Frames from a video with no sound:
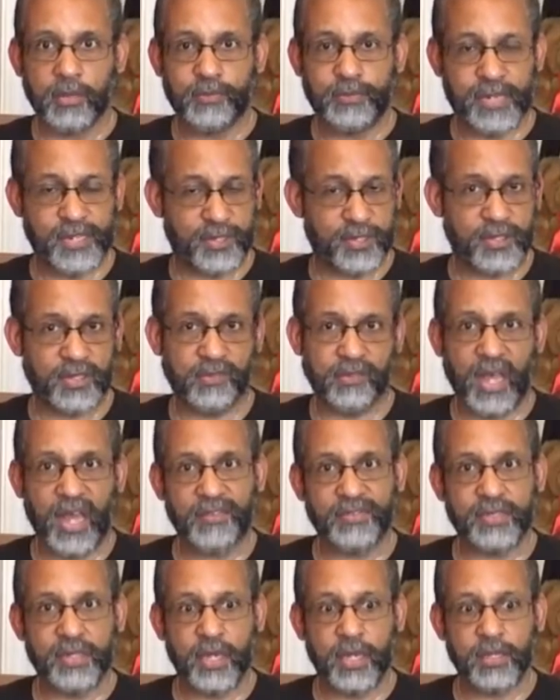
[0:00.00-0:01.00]
business of
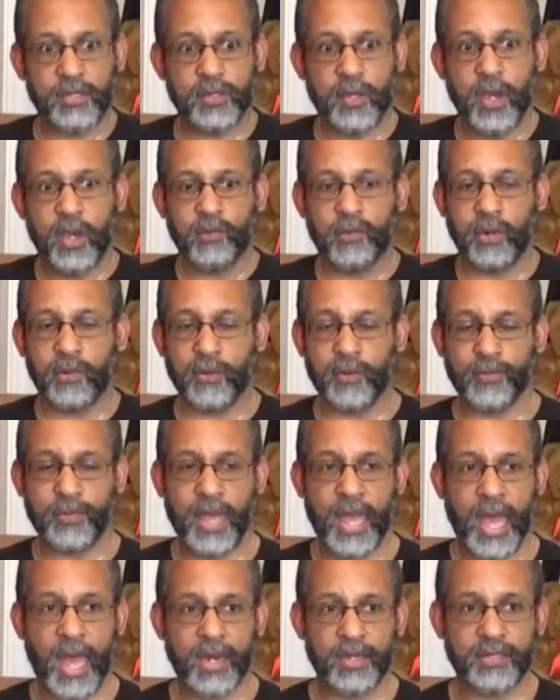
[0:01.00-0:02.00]
life sense, where we're
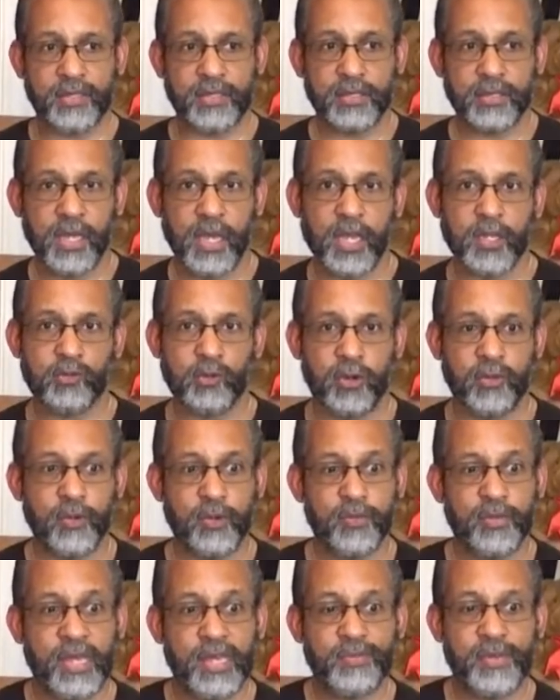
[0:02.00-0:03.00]
at a stage where
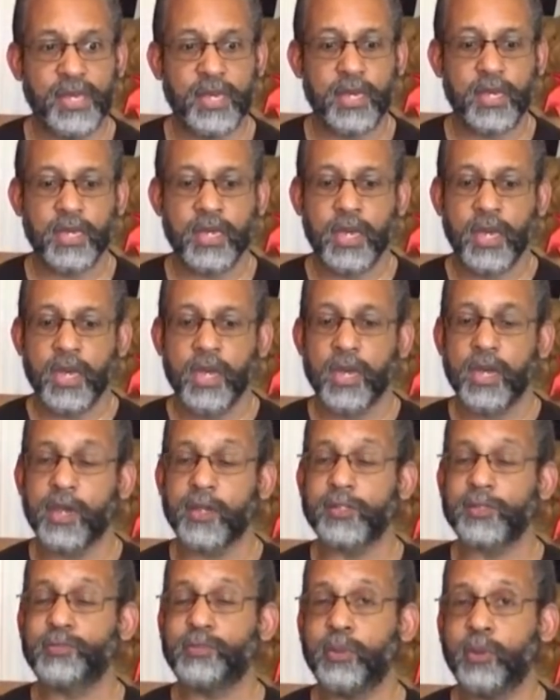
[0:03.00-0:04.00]
we may be
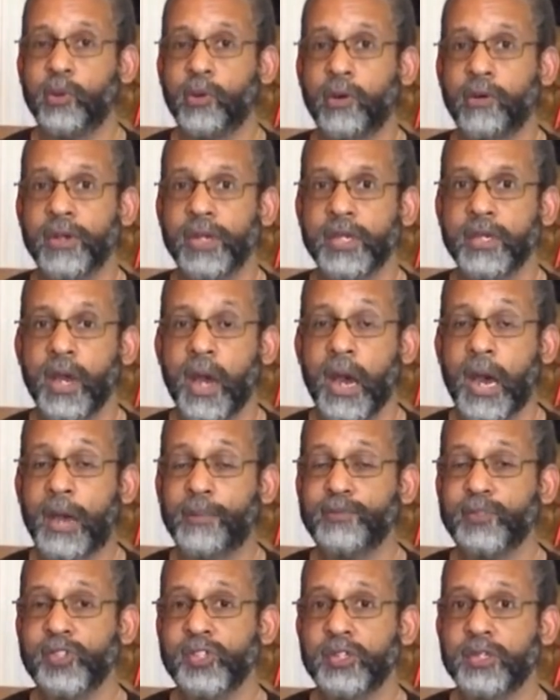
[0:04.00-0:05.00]
exploring
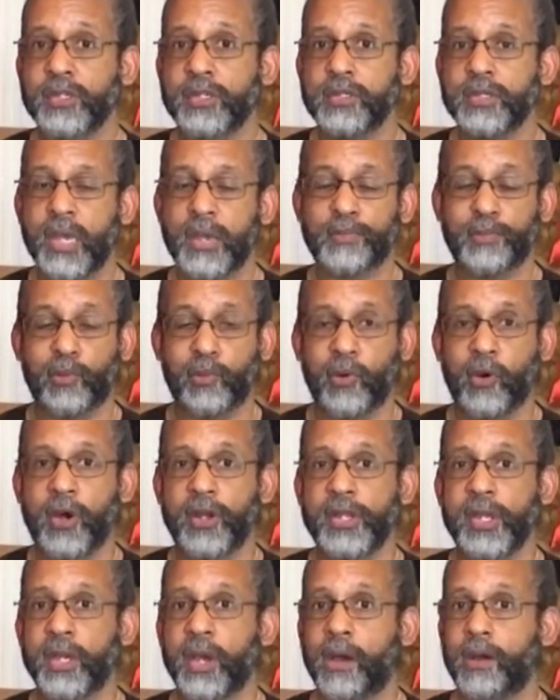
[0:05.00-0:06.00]
options and
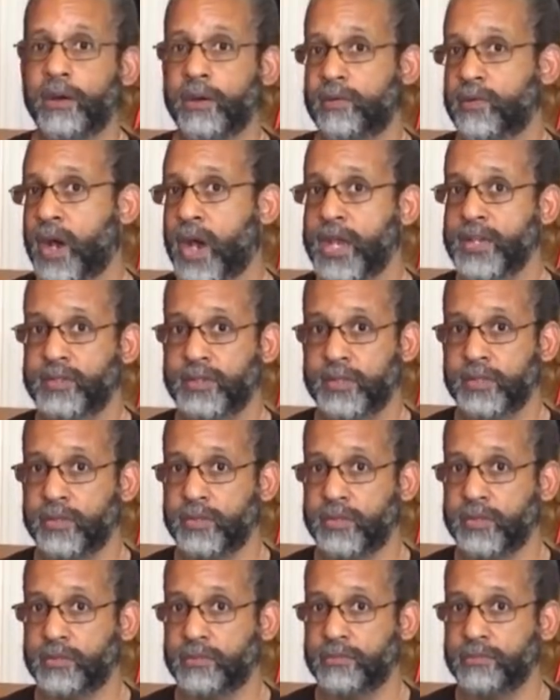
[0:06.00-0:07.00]
broadening our
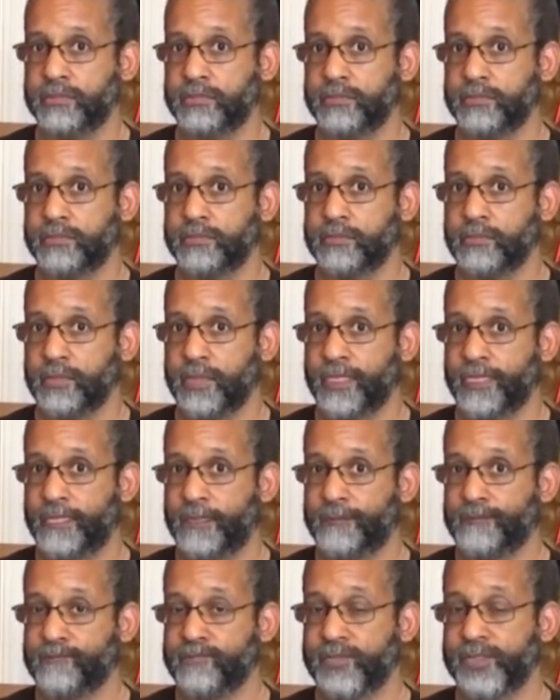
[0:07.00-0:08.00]
horizons.
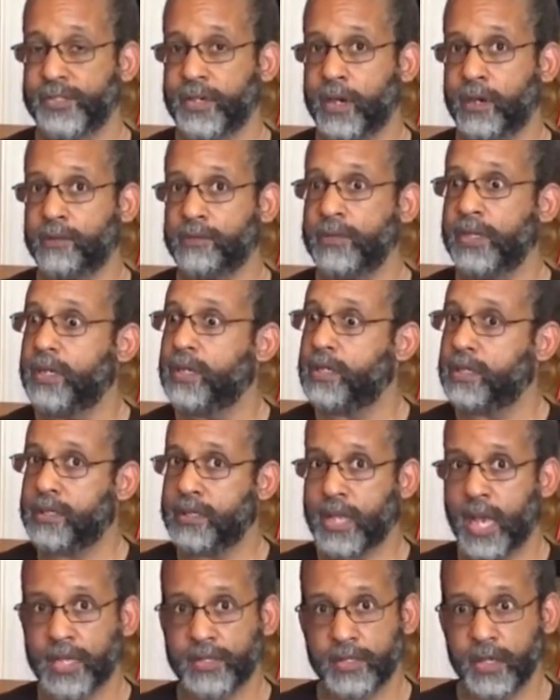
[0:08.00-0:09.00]
So
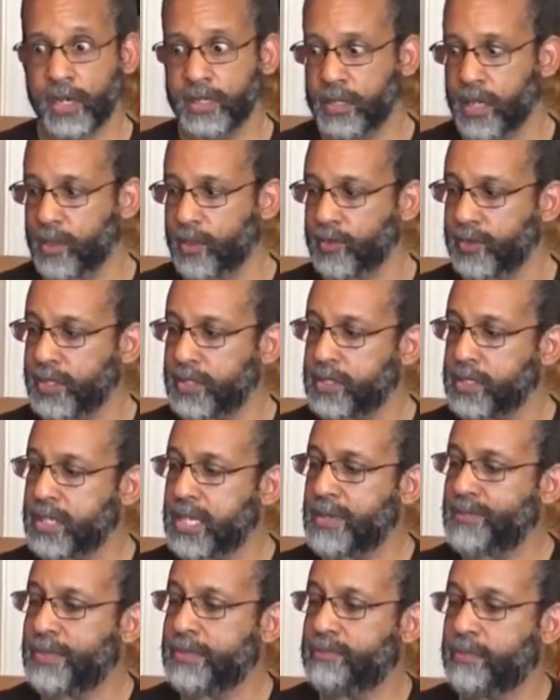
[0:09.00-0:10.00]
that's another thing to
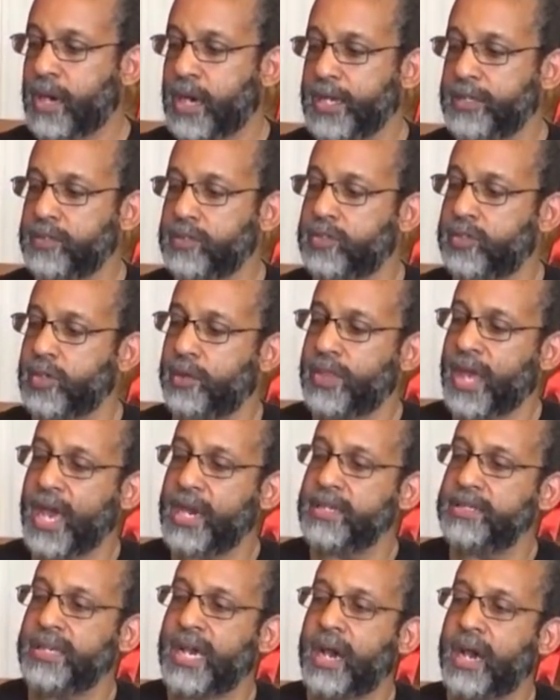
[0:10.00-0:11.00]
keep in mind. So
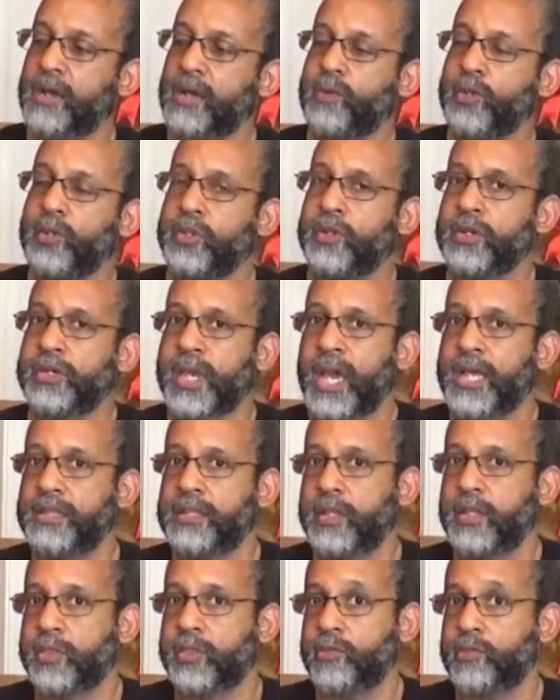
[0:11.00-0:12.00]
that is how I would look
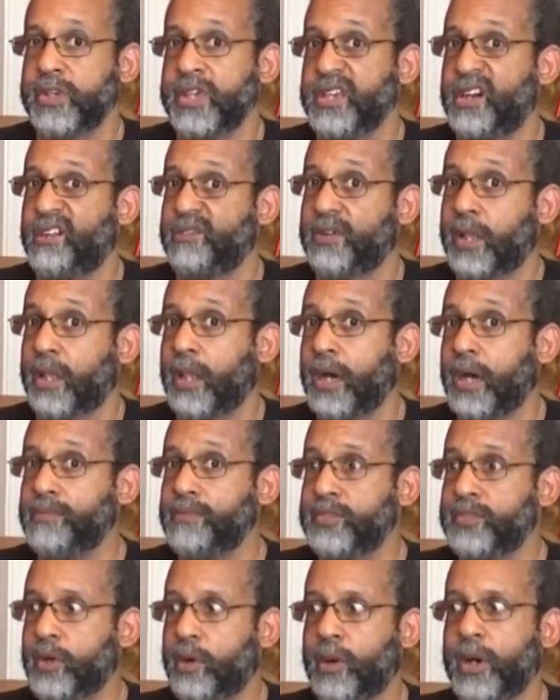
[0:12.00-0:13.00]
at the three of
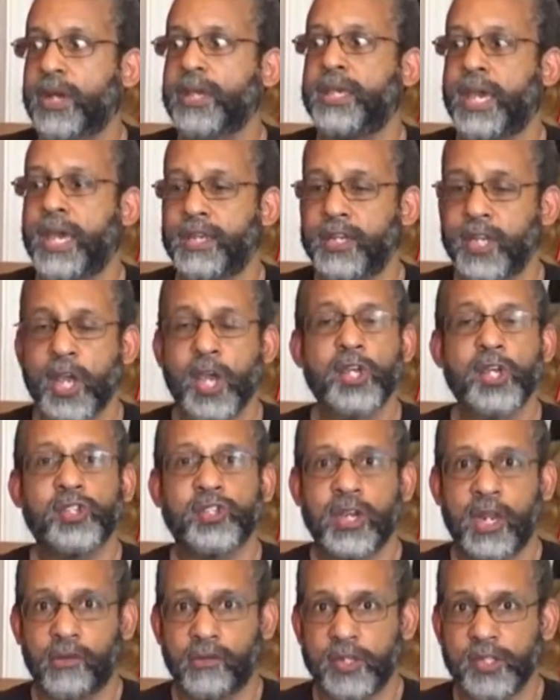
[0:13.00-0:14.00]
clubs. So again,
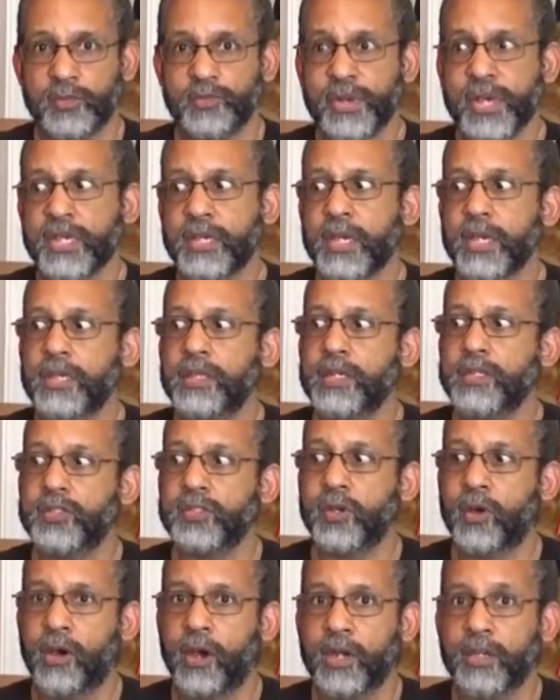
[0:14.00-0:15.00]
generally speaking, this
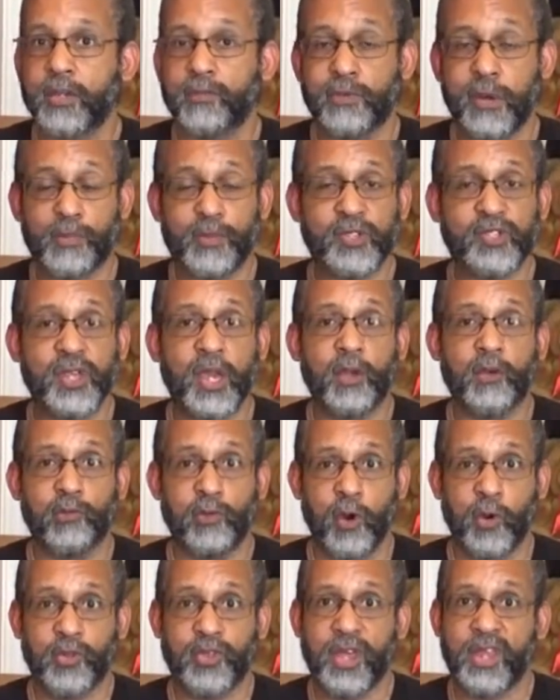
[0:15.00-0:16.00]
card could represent
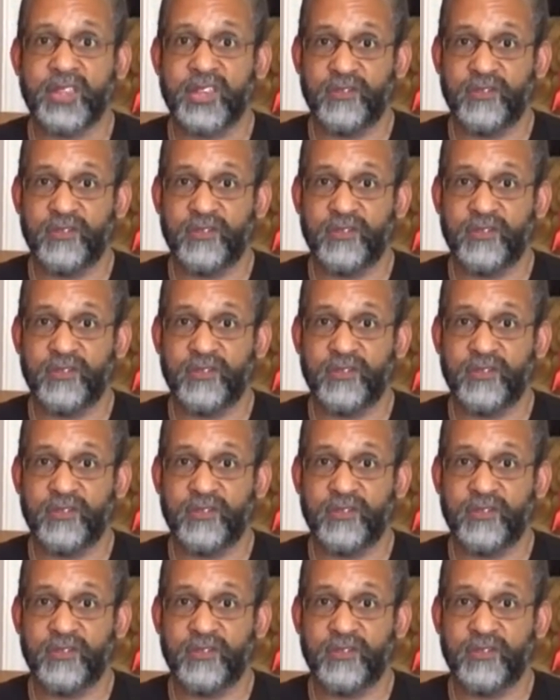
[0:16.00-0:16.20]
growth and